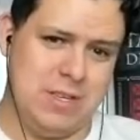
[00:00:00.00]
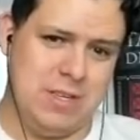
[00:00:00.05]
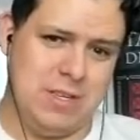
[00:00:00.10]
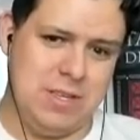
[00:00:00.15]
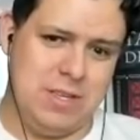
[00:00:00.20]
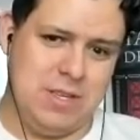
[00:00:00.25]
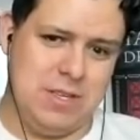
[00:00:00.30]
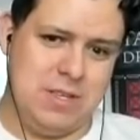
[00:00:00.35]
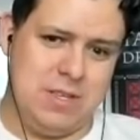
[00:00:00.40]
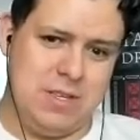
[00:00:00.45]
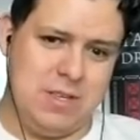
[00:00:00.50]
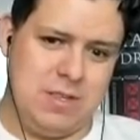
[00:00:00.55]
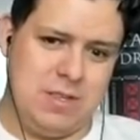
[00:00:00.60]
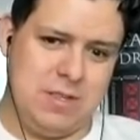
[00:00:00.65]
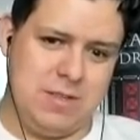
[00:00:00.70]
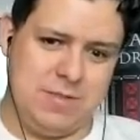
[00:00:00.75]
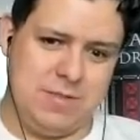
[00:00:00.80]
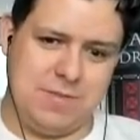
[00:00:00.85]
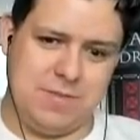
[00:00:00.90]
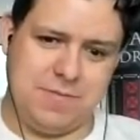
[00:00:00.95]

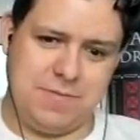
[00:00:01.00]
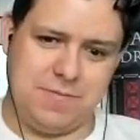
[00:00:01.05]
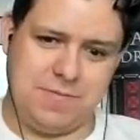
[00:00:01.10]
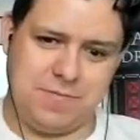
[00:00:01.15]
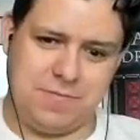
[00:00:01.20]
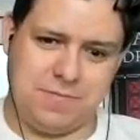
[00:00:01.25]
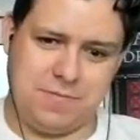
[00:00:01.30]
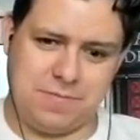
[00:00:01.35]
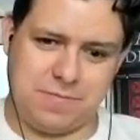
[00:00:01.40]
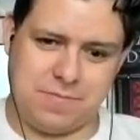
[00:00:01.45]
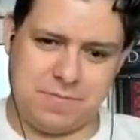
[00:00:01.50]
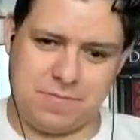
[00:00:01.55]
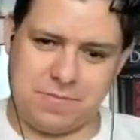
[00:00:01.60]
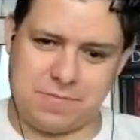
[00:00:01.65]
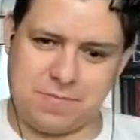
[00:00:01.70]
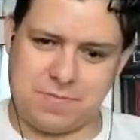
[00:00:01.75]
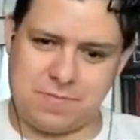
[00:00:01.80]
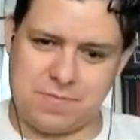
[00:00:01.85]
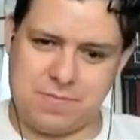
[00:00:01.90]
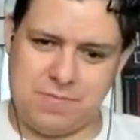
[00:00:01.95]

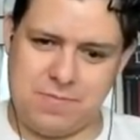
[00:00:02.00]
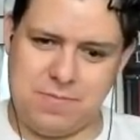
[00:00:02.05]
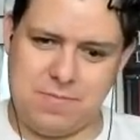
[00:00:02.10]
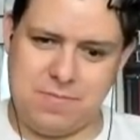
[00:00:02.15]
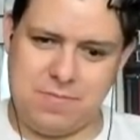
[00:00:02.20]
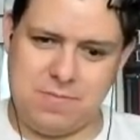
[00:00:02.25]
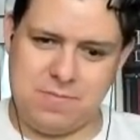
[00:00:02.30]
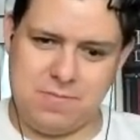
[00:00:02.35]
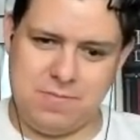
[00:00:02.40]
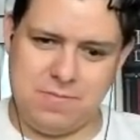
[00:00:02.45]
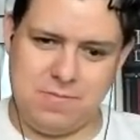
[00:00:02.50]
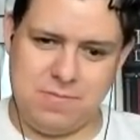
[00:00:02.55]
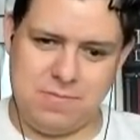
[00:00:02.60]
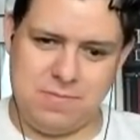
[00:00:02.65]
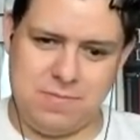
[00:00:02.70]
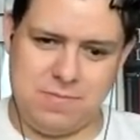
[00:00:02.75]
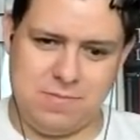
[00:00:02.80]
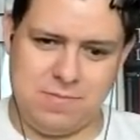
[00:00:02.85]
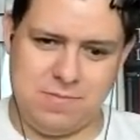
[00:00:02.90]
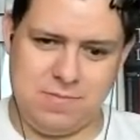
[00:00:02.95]

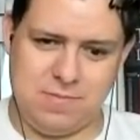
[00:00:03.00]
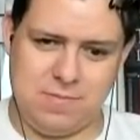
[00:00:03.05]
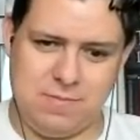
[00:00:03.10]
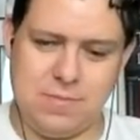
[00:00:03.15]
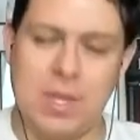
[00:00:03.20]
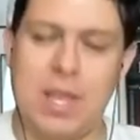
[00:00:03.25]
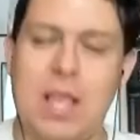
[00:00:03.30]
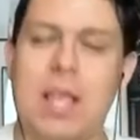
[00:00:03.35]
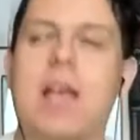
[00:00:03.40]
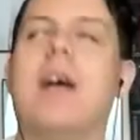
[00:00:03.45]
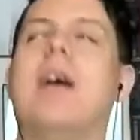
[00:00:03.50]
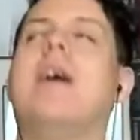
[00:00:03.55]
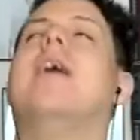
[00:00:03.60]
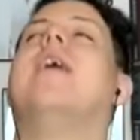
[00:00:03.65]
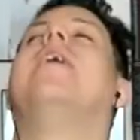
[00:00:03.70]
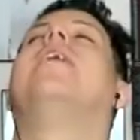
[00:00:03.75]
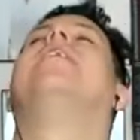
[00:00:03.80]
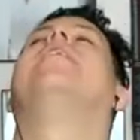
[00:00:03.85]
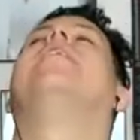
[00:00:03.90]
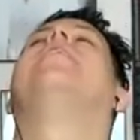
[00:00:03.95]

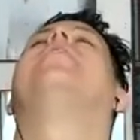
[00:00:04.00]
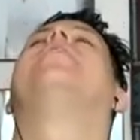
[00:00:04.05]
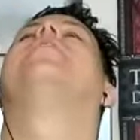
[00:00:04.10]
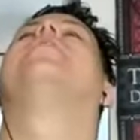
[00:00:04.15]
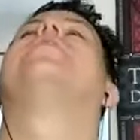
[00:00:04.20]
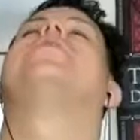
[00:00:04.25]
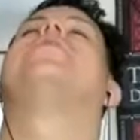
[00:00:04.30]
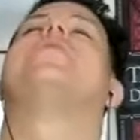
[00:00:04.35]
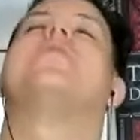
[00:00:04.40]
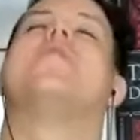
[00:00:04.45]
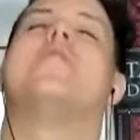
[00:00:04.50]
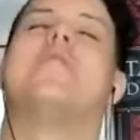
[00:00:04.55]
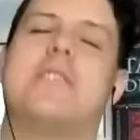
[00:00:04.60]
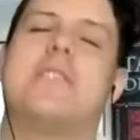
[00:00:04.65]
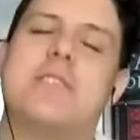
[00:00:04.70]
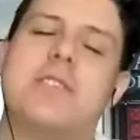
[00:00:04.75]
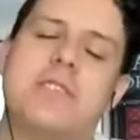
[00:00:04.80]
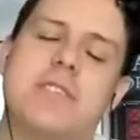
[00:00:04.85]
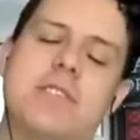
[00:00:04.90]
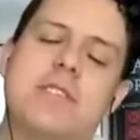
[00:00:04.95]

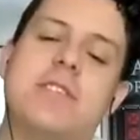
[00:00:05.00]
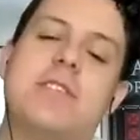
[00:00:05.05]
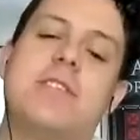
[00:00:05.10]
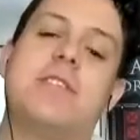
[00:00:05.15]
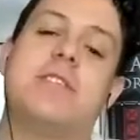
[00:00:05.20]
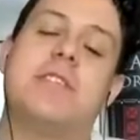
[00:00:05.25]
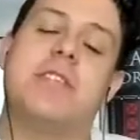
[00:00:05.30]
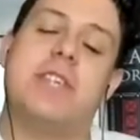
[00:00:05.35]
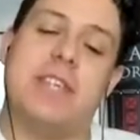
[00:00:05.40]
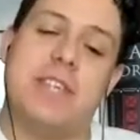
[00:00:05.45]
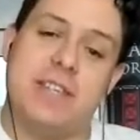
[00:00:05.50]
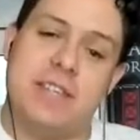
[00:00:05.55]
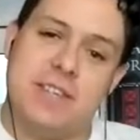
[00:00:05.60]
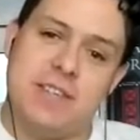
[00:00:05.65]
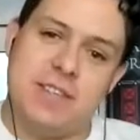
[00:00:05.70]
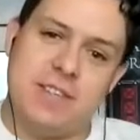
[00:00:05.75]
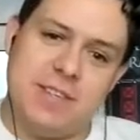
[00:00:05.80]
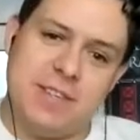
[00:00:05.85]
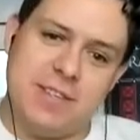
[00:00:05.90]
[no speech]